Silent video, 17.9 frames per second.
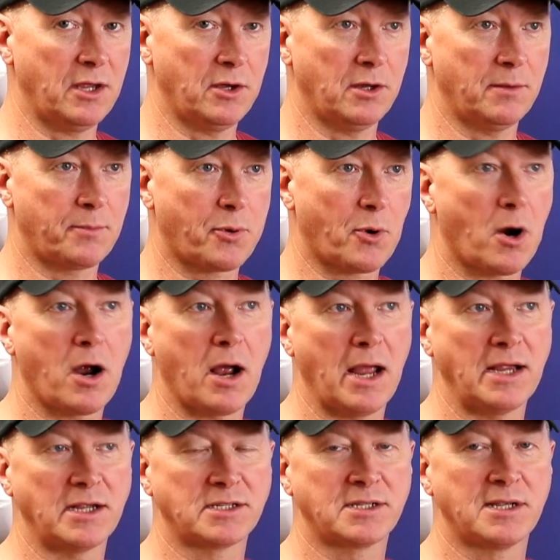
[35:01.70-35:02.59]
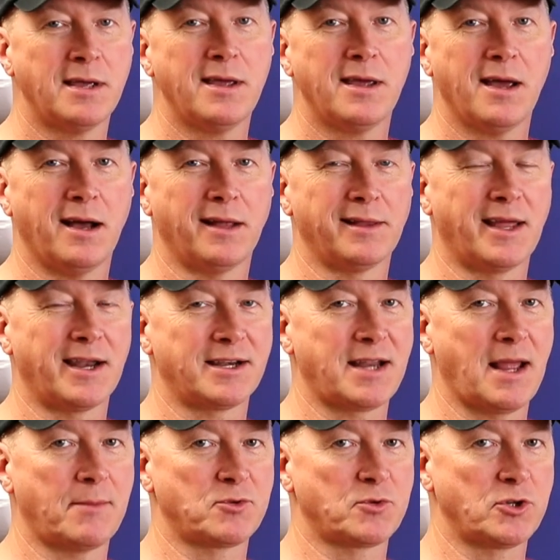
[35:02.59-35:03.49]
good price, a lot of
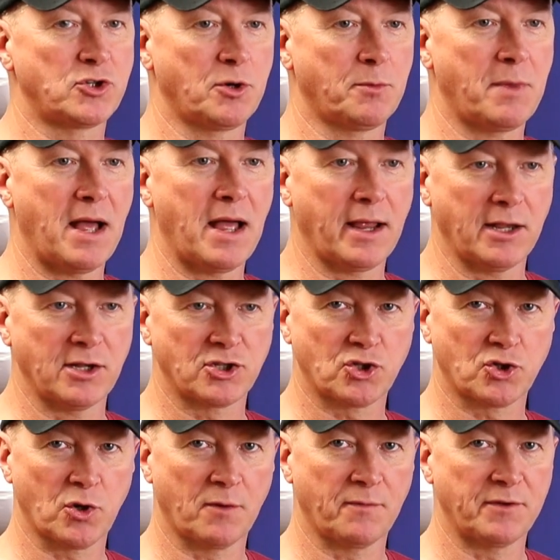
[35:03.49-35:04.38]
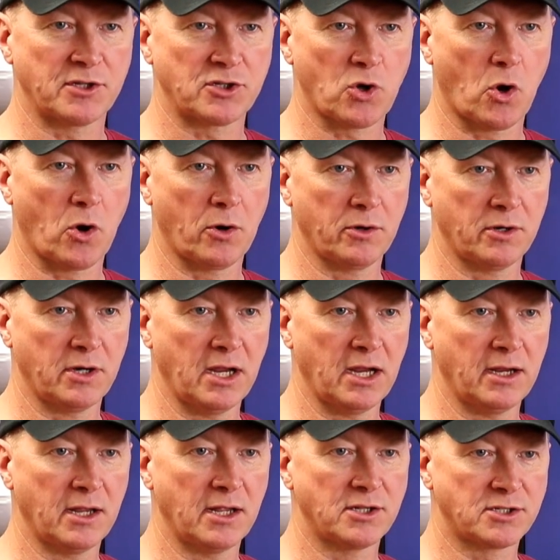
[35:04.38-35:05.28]
times what you're buying is surface
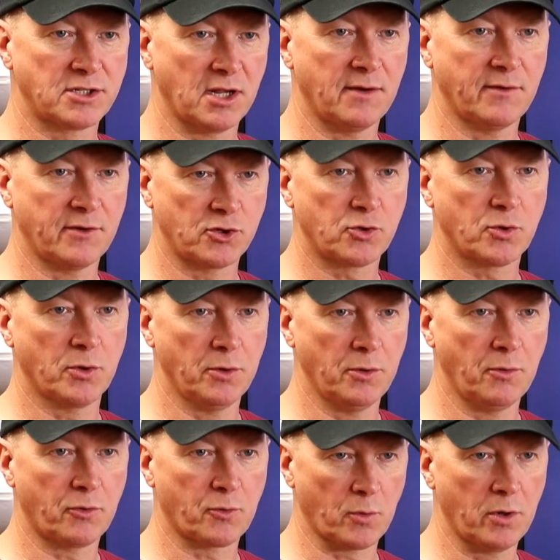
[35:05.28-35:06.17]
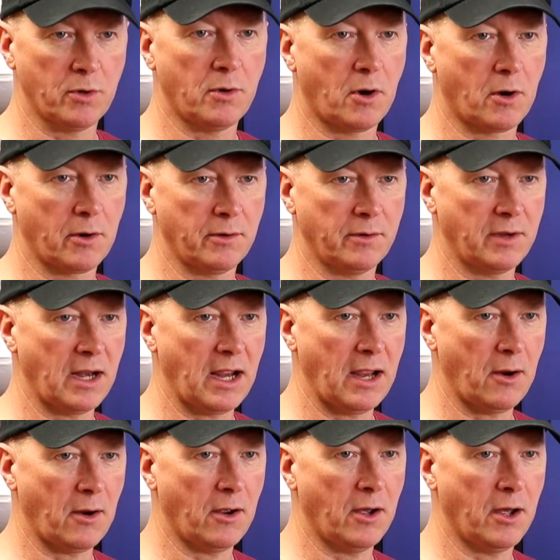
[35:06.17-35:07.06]
hardening instead of a true through hardened
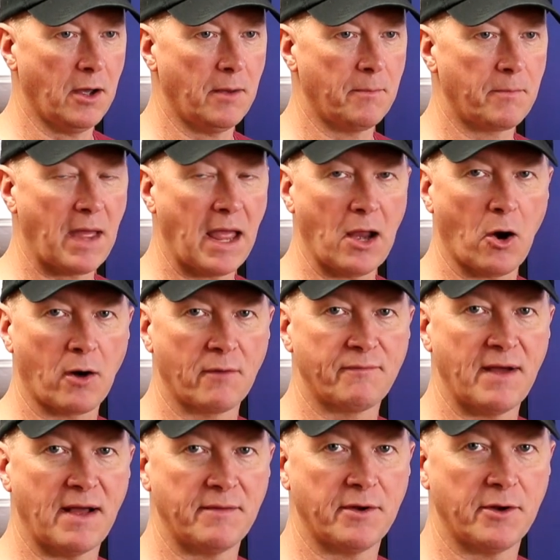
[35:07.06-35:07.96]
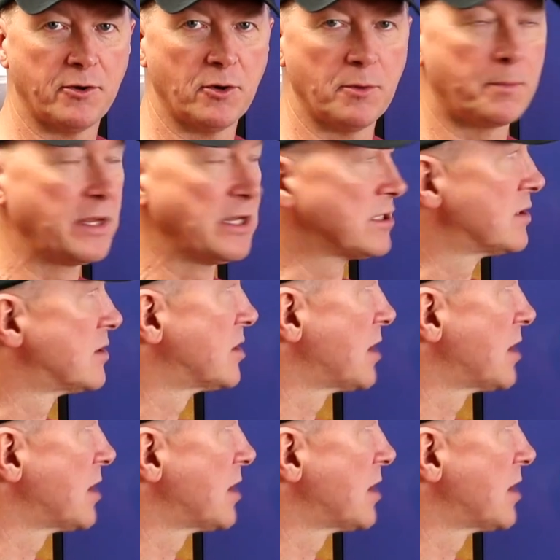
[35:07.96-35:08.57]
AR500 piece of